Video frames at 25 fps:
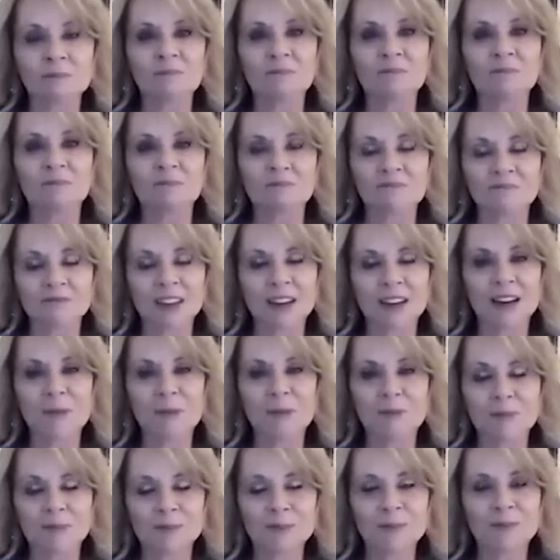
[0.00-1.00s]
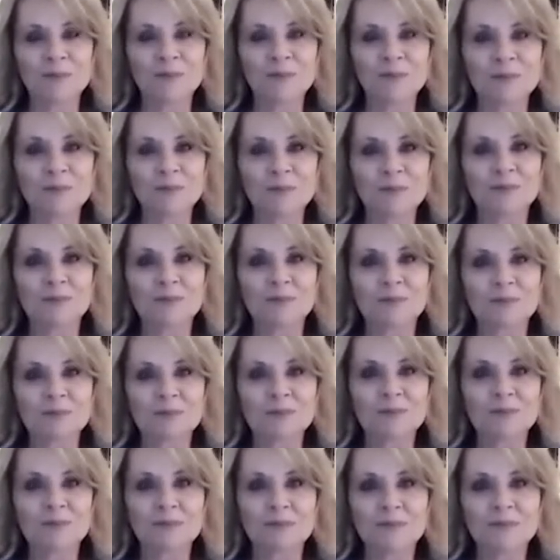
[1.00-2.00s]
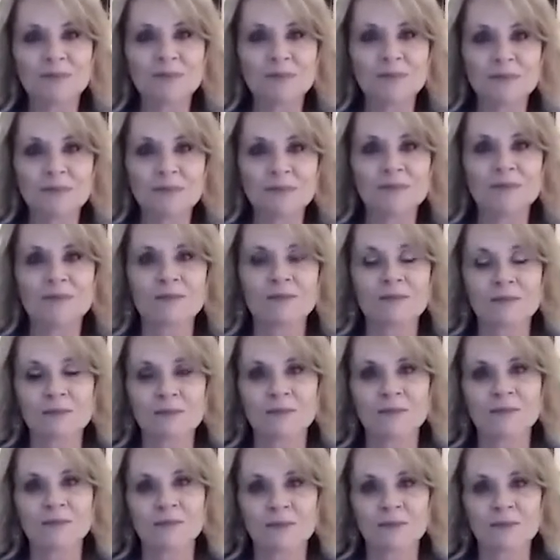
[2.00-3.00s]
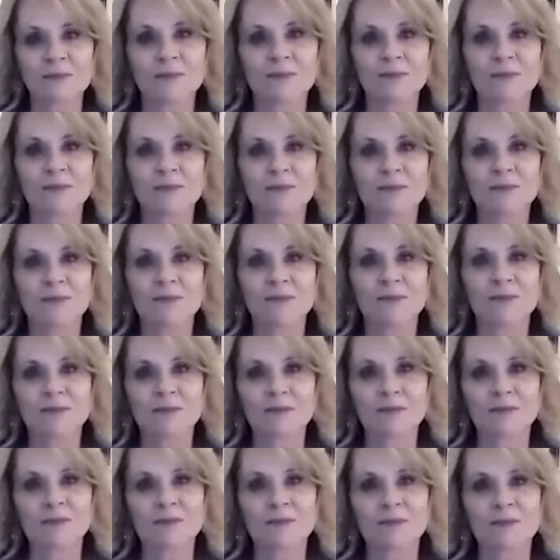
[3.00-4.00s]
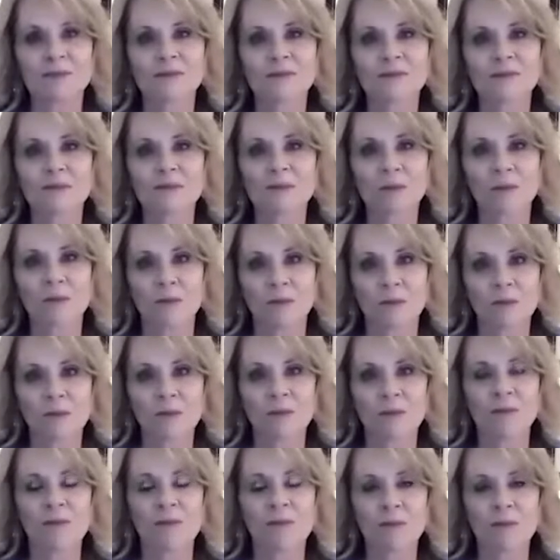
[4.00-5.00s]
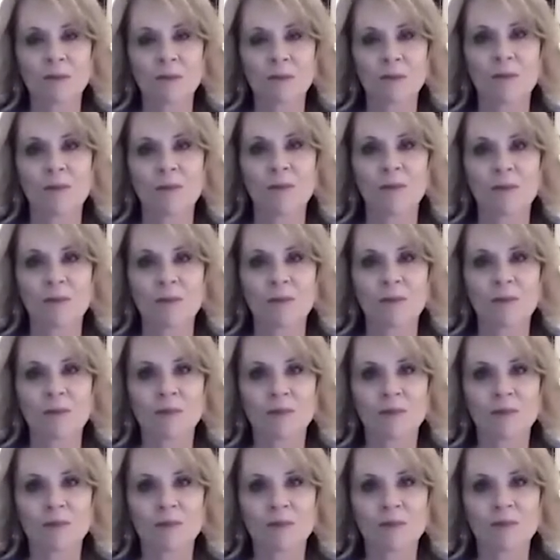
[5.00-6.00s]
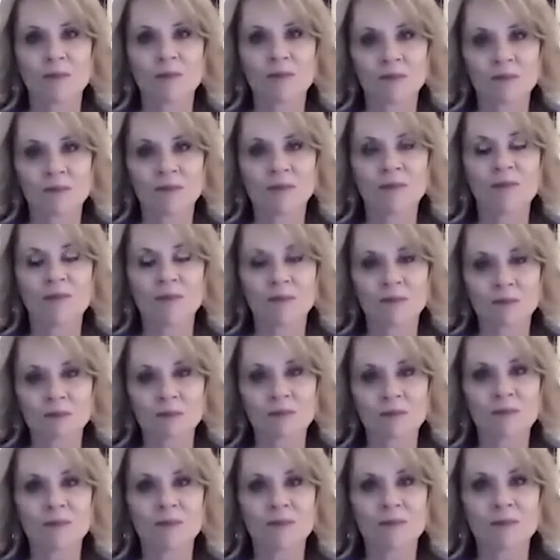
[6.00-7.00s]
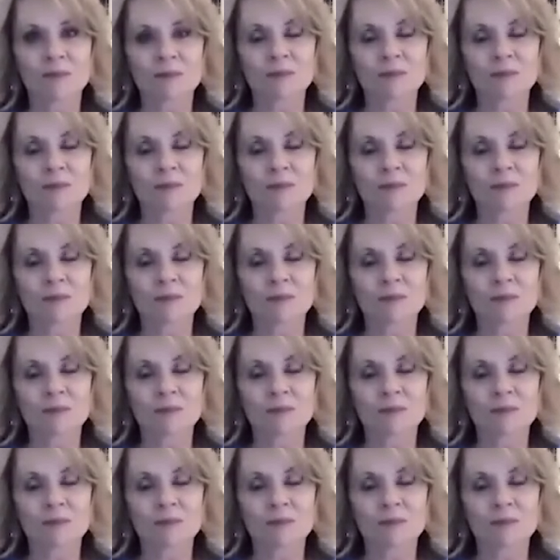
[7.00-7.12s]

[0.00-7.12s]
(not speaking)